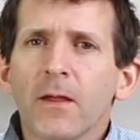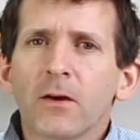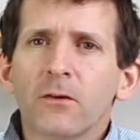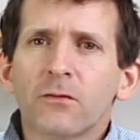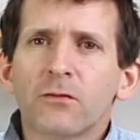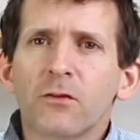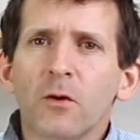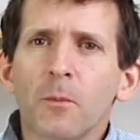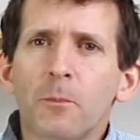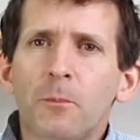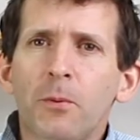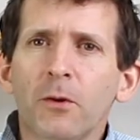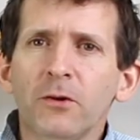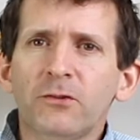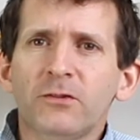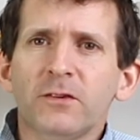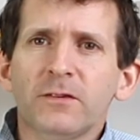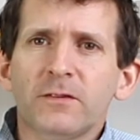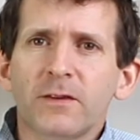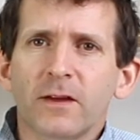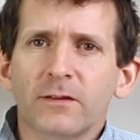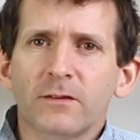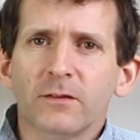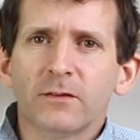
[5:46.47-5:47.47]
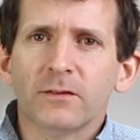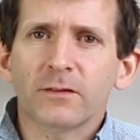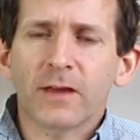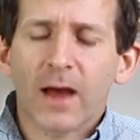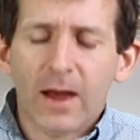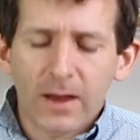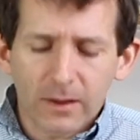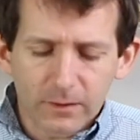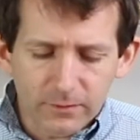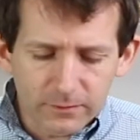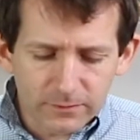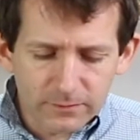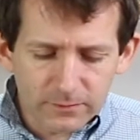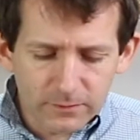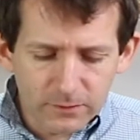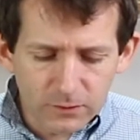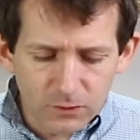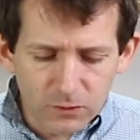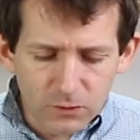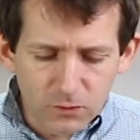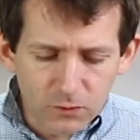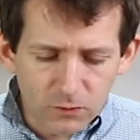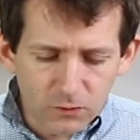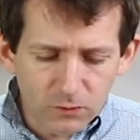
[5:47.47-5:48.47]
For a budget set of scales,
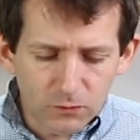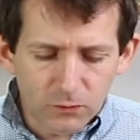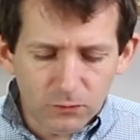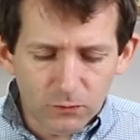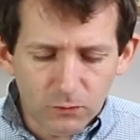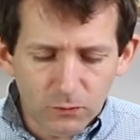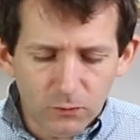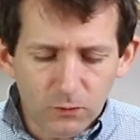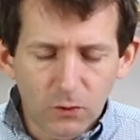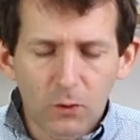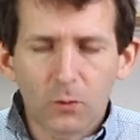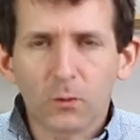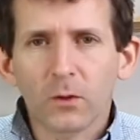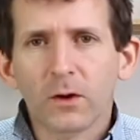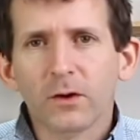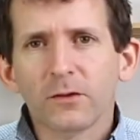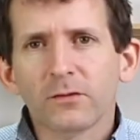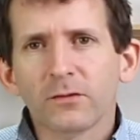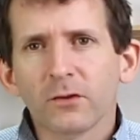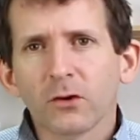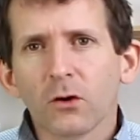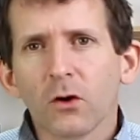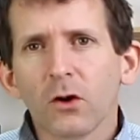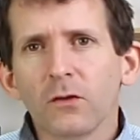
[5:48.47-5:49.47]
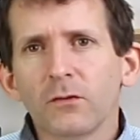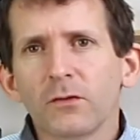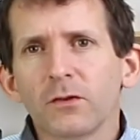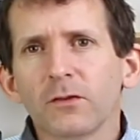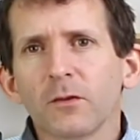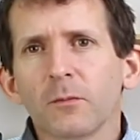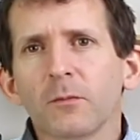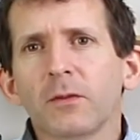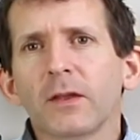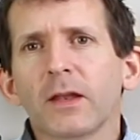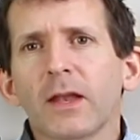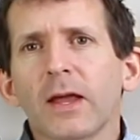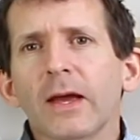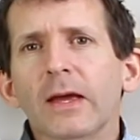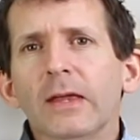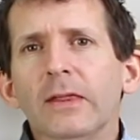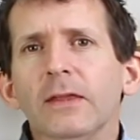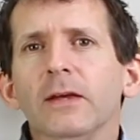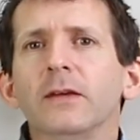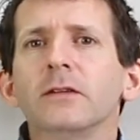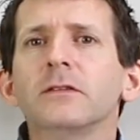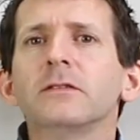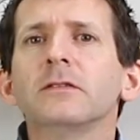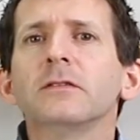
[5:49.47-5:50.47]
you can do no worse than going for something like
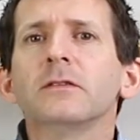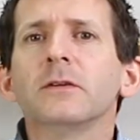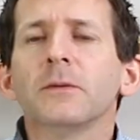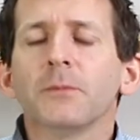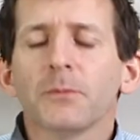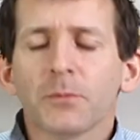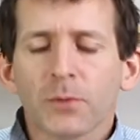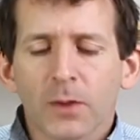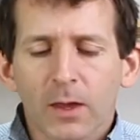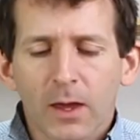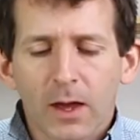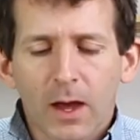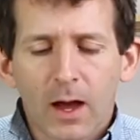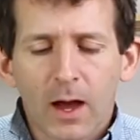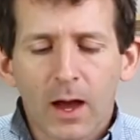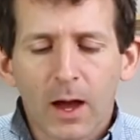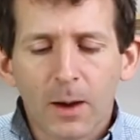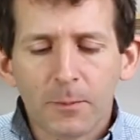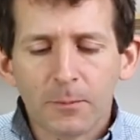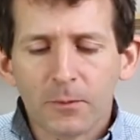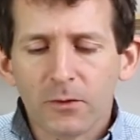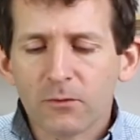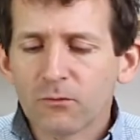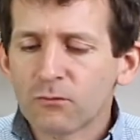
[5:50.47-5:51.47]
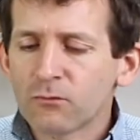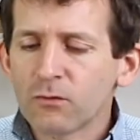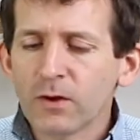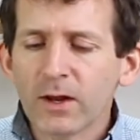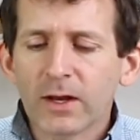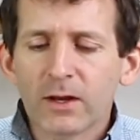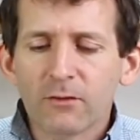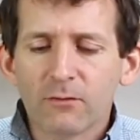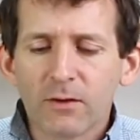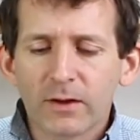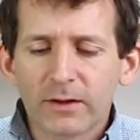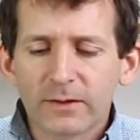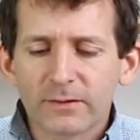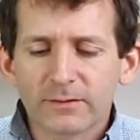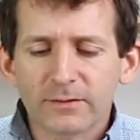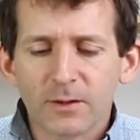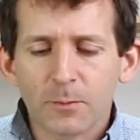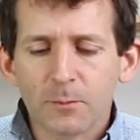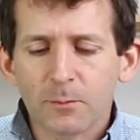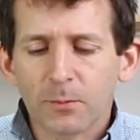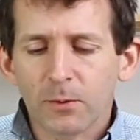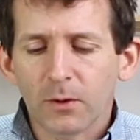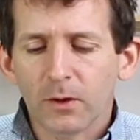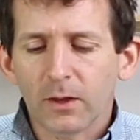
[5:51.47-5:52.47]
this. Really, really
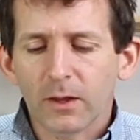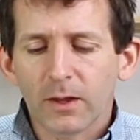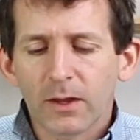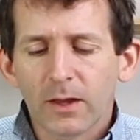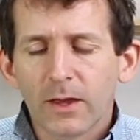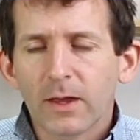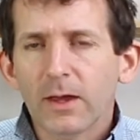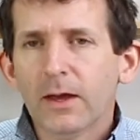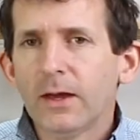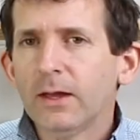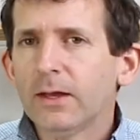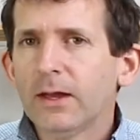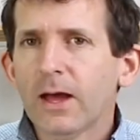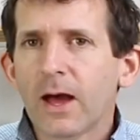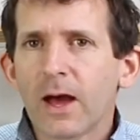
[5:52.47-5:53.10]
simple. It